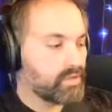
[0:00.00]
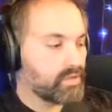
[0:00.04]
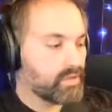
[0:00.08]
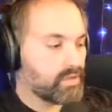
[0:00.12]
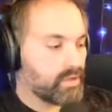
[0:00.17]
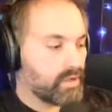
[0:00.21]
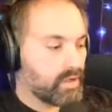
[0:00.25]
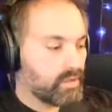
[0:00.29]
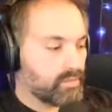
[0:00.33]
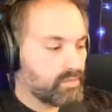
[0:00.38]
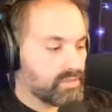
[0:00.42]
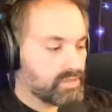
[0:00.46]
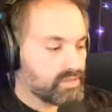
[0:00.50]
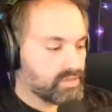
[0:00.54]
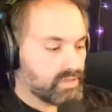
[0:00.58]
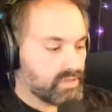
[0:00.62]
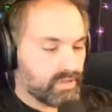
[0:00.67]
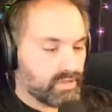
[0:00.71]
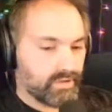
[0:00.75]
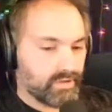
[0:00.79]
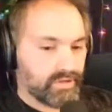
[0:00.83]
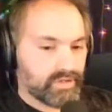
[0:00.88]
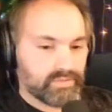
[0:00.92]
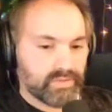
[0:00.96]
I'm going to
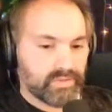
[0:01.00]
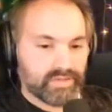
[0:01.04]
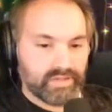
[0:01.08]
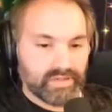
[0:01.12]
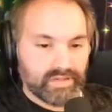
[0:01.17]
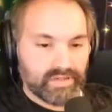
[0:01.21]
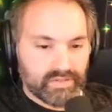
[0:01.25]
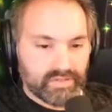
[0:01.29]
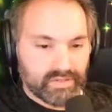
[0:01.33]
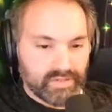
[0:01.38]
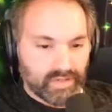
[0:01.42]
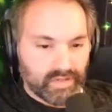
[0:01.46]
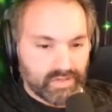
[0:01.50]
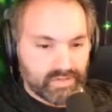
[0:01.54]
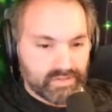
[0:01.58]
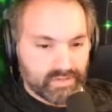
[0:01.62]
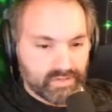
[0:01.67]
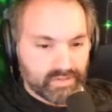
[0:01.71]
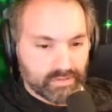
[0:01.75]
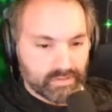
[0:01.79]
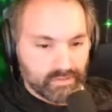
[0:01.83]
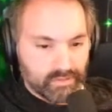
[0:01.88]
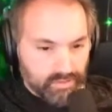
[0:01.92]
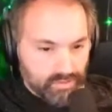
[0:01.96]
set your expectation, guys.
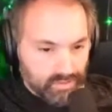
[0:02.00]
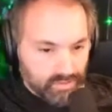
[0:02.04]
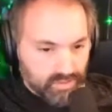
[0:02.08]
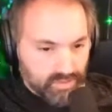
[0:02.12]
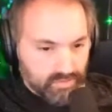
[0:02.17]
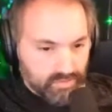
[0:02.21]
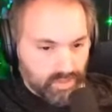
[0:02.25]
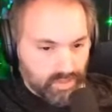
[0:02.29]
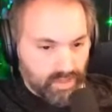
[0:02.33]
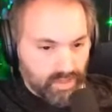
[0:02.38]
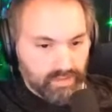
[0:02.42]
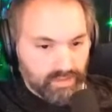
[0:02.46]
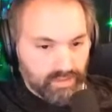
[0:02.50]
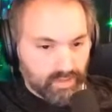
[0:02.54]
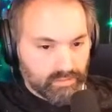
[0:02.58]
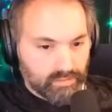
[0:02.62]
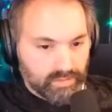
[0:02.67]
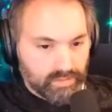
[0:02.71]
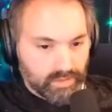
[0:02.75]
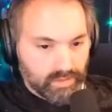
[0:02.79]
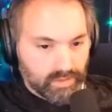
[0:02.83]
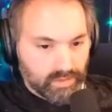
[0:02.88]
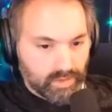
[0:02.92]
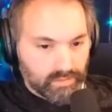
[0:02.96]
Like, you should expect that I'm
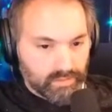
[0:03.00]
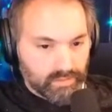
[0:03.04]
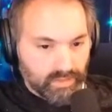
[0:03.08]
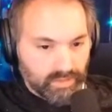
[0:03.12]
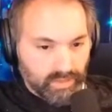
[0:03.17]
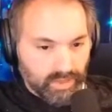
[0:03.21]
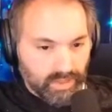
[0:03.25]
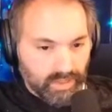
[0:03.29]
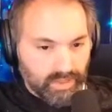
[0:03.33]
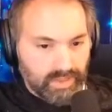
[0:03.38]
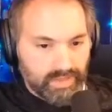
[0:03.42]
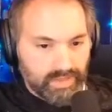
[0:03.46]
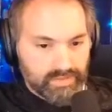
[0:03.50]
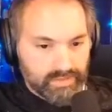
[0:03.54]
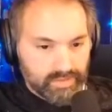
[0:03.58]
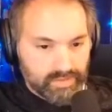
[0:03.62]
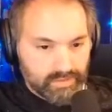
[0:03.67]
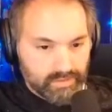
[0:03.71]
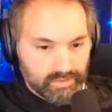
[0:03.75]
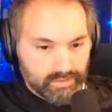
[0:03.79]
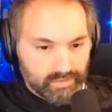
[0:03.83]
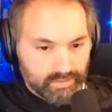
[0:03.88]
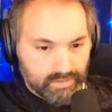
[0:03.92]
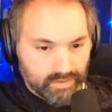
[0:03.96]
going to come in last.